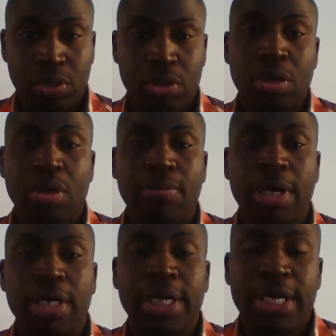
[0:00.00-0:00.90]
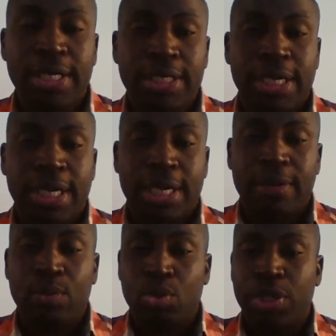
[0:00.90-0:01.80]
talk about,
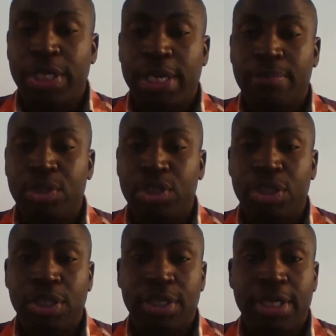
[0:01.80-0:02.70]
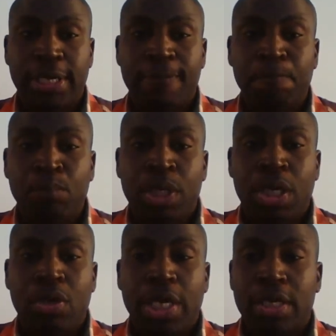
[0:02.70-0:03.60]
I will really appreciate that.
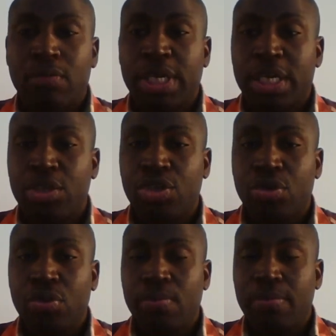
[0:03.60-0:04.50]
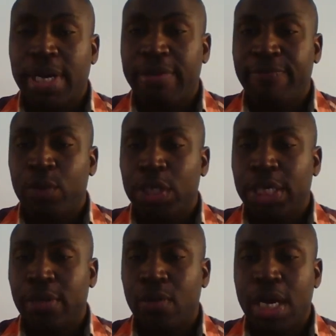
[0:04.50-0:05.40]
Okay, thank you. Bye for
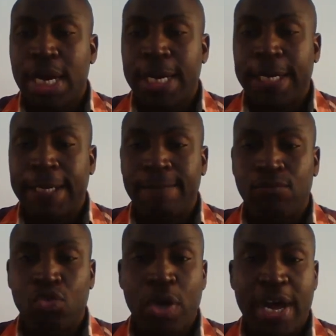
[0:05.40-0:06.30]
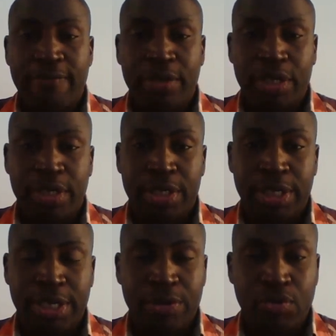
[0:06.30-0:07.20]
now. You have
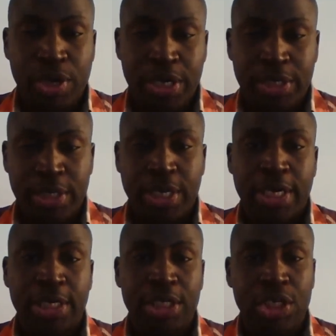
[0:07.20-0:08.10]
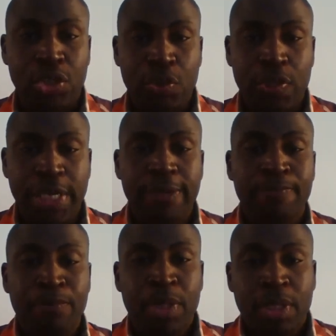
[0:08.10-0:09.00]
a great Tuesday.
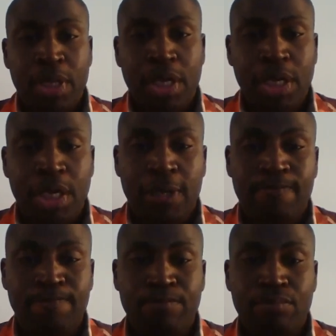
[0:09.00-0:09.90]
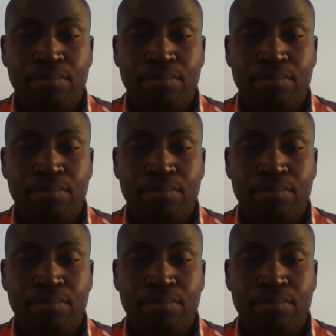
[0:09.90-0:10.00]
Um,